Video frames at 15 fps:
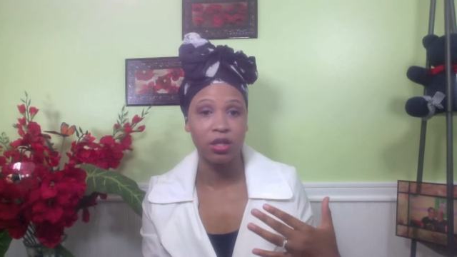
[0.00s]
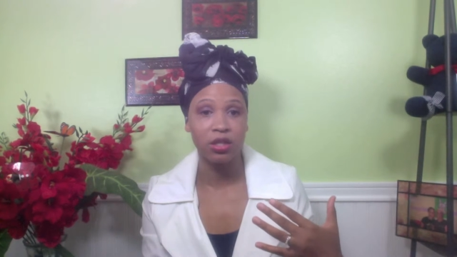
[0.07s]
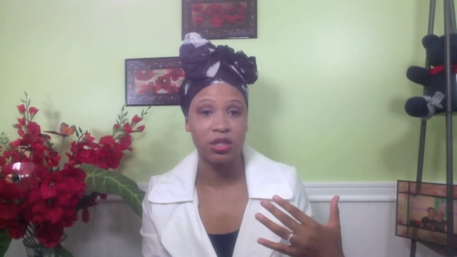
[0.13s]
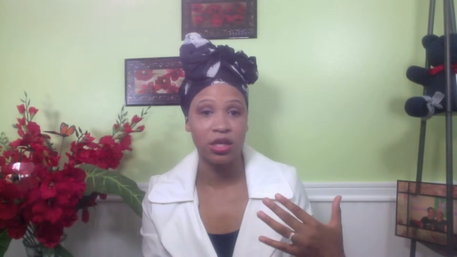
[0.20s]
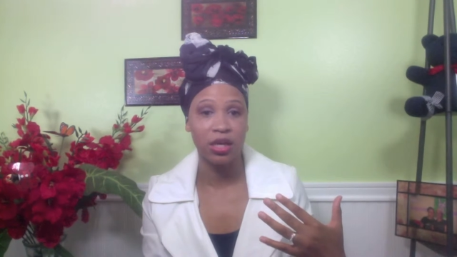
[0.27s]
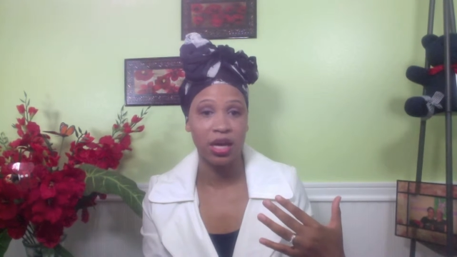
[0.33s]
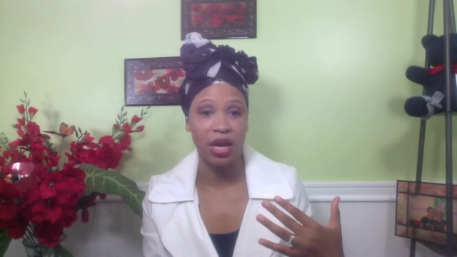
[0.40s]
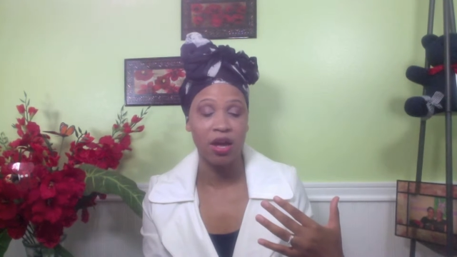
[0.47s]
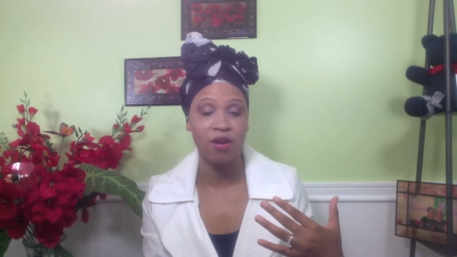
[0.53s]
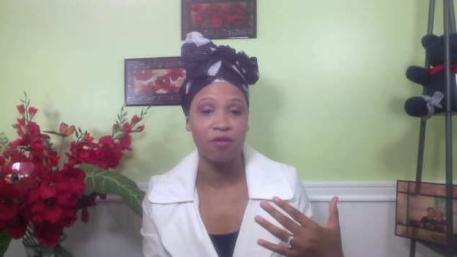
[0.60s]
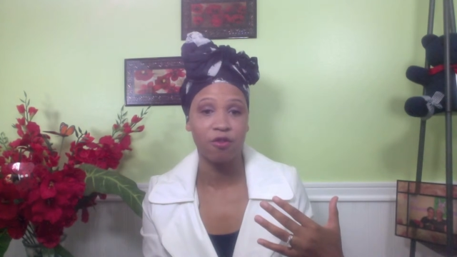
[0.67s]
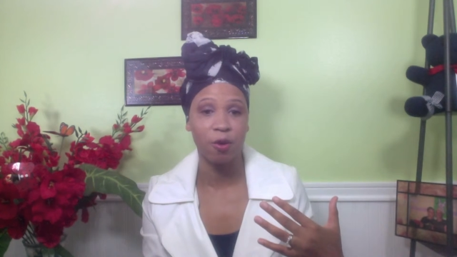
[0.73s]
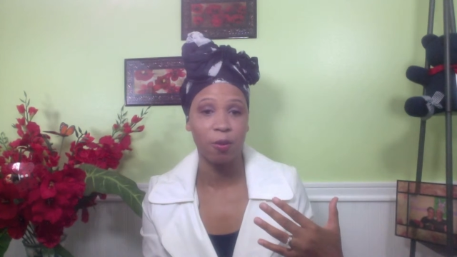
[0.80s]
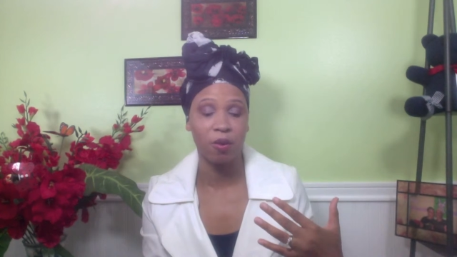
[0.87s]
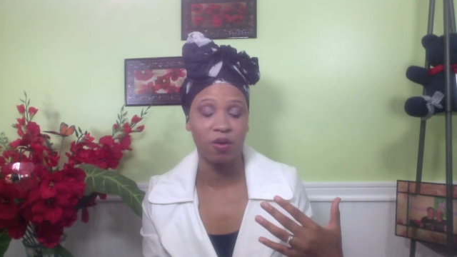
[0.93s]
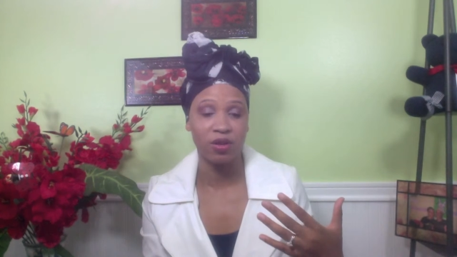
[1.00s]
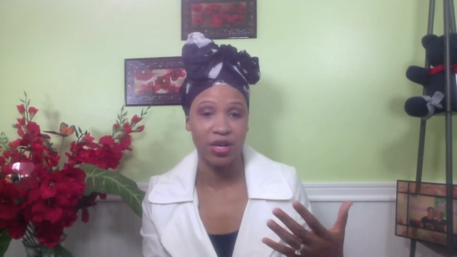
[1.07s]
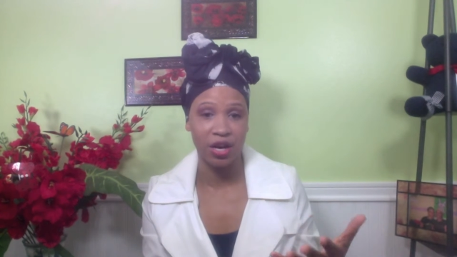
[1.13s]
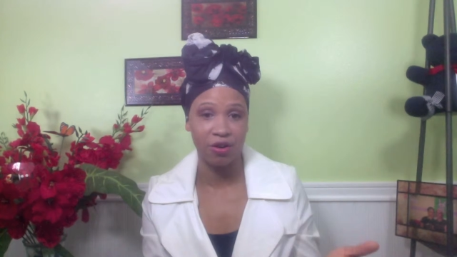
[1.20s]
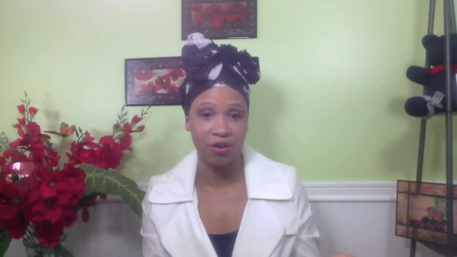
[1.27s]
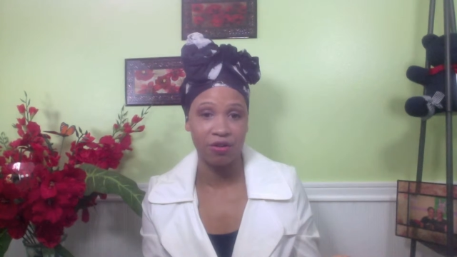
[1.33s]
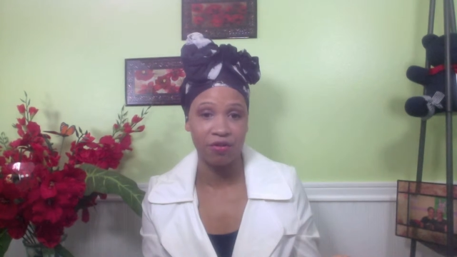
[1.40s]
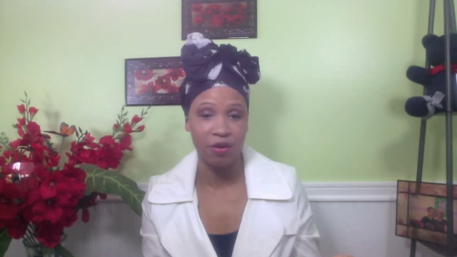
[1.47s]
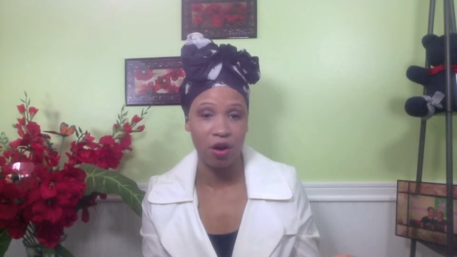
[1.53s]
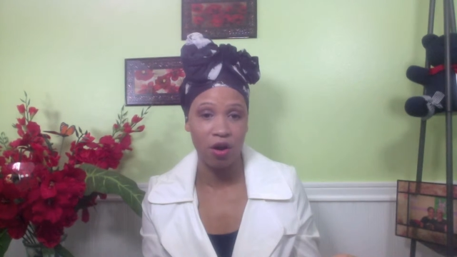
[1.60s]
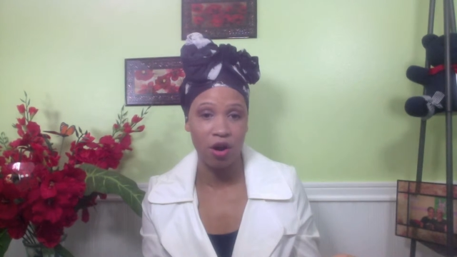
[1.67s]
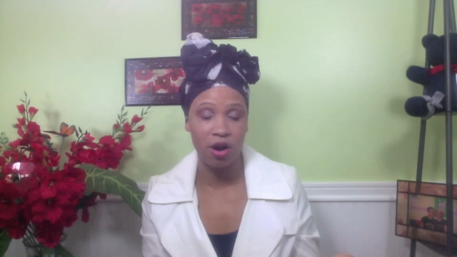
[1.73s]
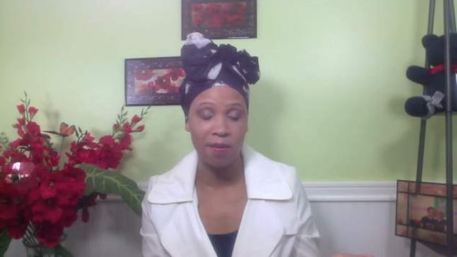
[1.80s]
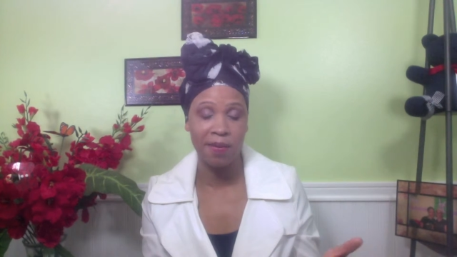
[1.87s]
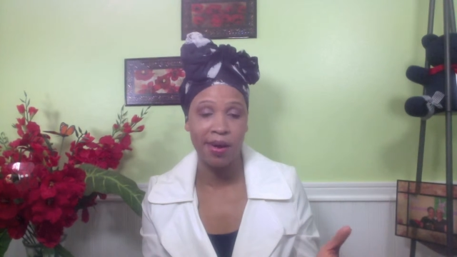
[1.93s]
to get from a dairy
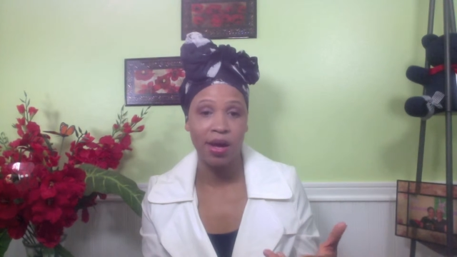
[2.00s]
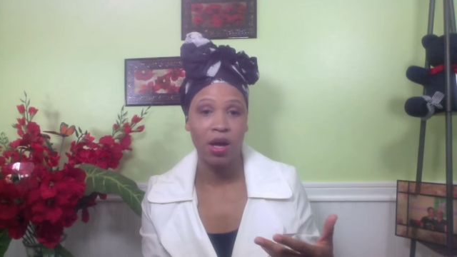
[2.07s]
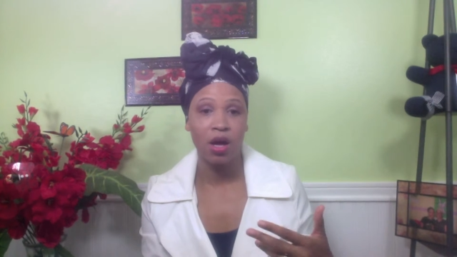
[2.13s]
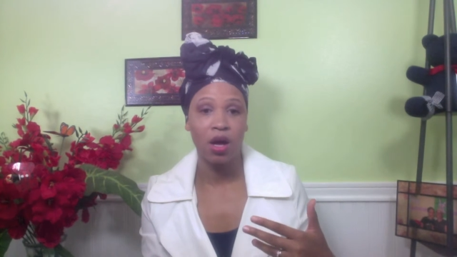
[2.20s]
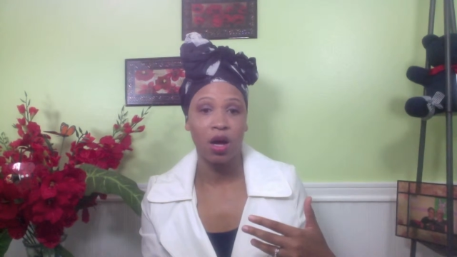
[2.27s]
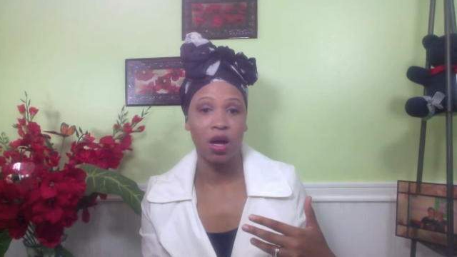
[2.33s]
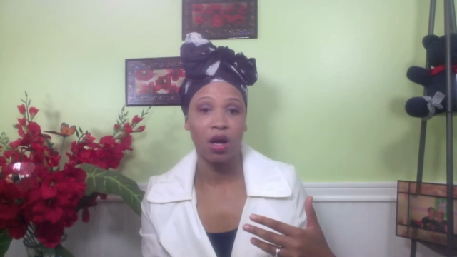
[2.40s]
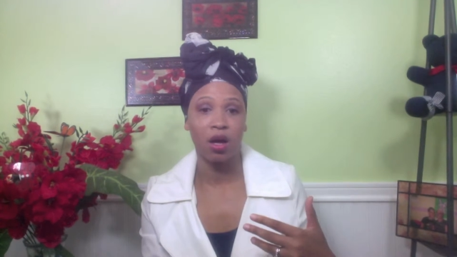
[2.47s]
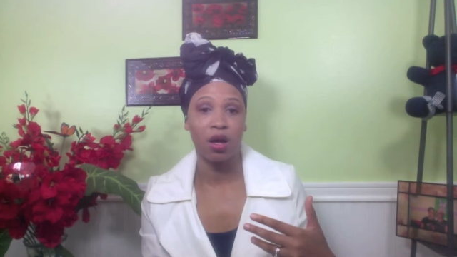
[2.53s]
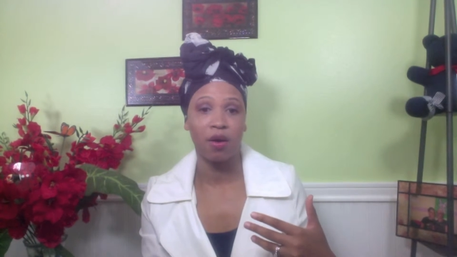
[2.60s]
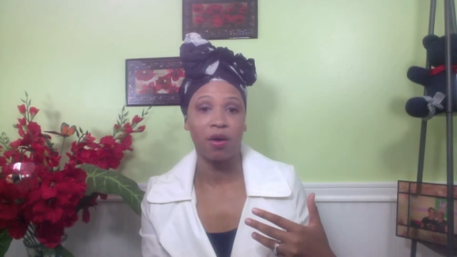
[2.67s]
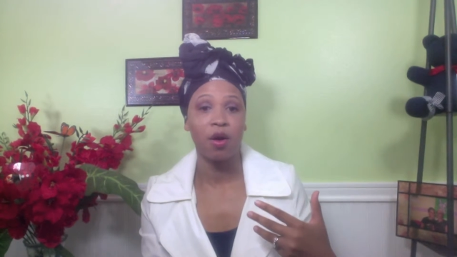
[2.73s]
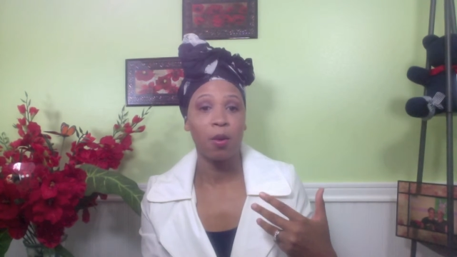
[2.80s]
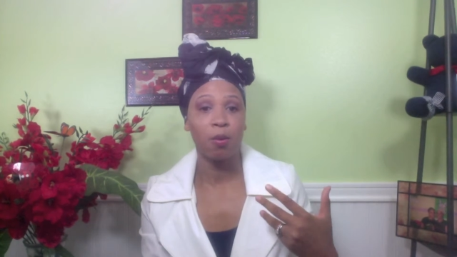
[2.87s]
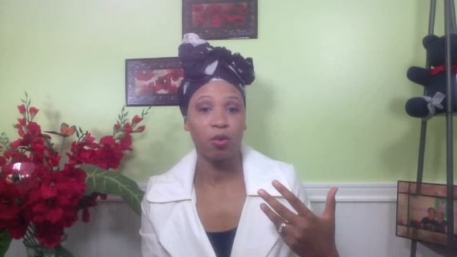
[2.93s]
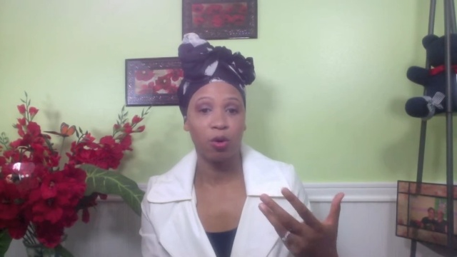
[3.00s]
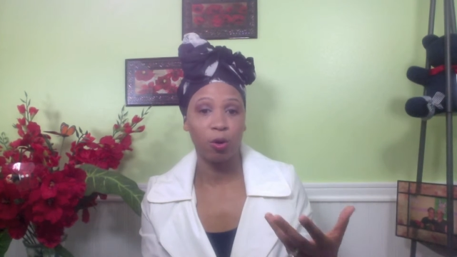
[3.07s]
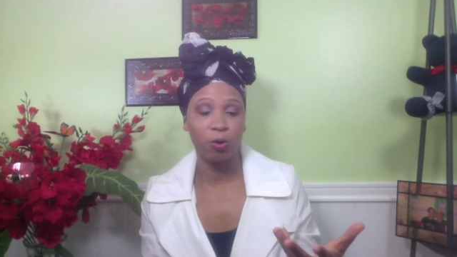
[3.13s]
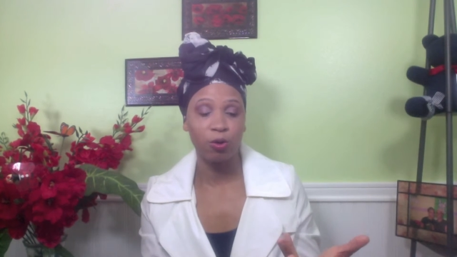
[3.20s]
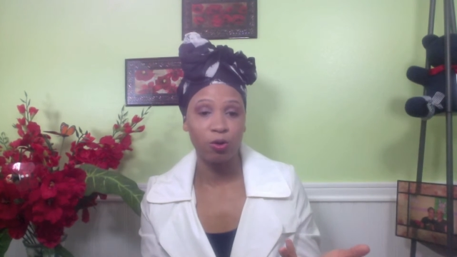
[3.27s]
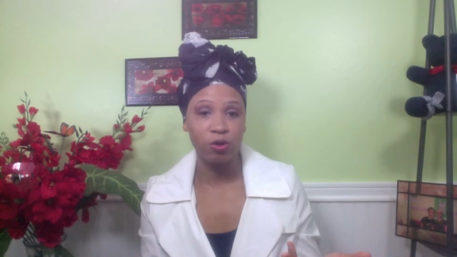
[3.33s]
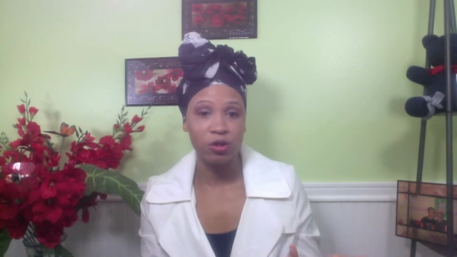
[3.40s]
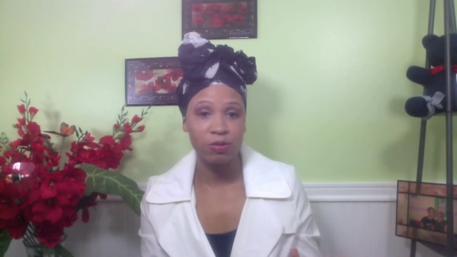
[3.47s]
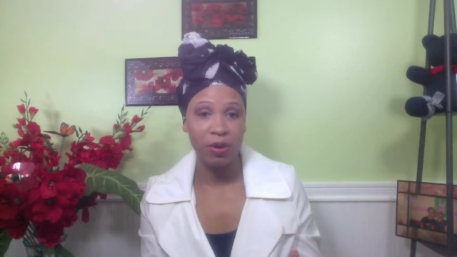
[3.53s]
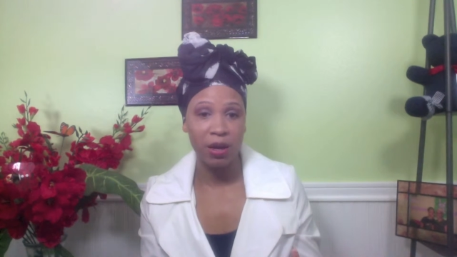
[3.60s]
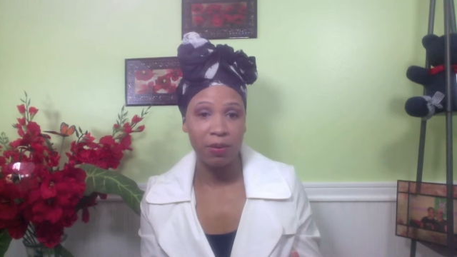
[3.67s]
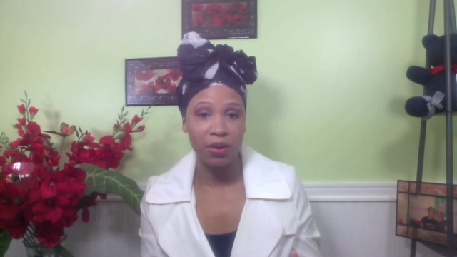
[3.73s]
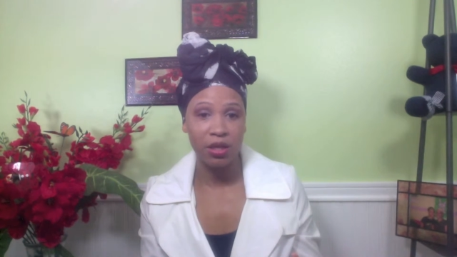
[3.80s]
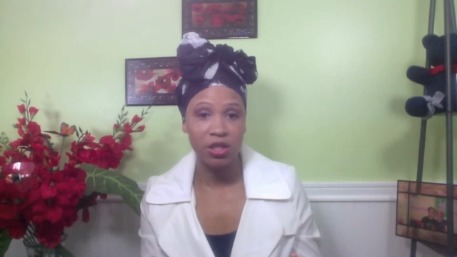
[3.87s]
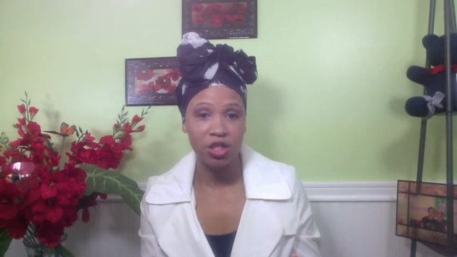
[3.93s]
farm. Produce may
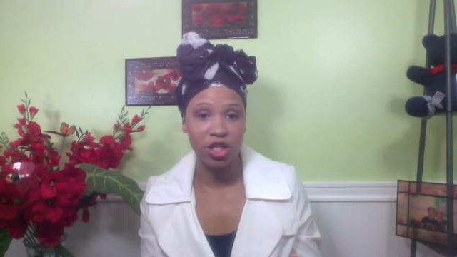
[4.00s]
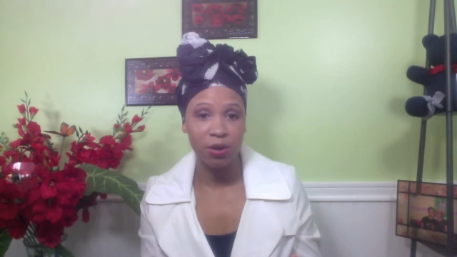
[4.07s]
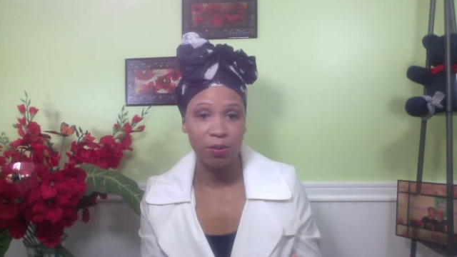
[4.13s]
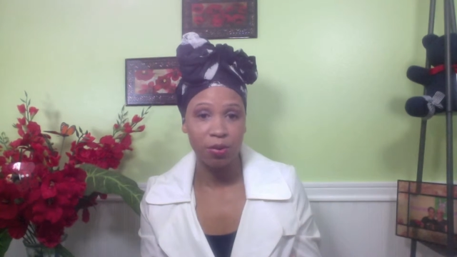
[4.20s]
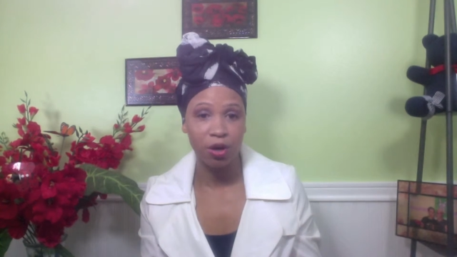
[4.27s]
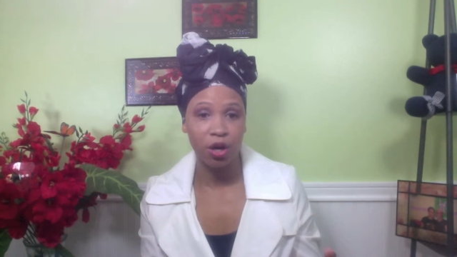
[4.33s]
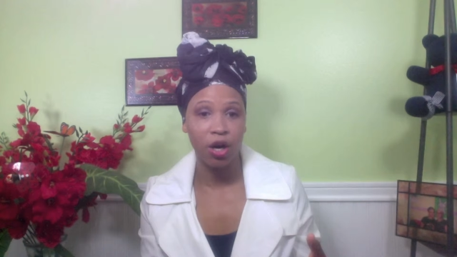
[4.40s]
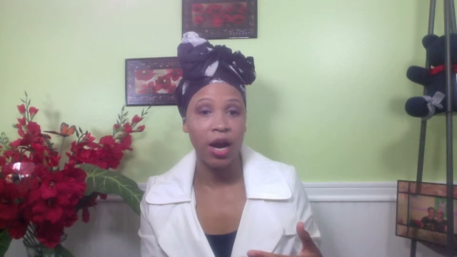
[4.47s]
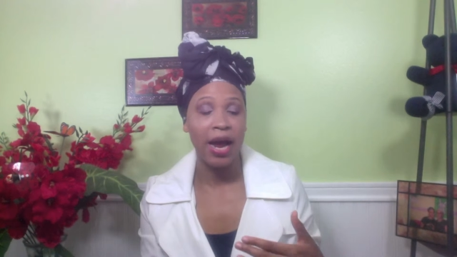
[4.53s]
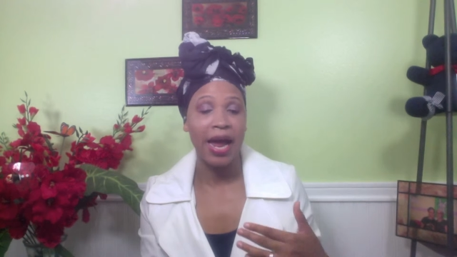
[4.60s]
be cheaper.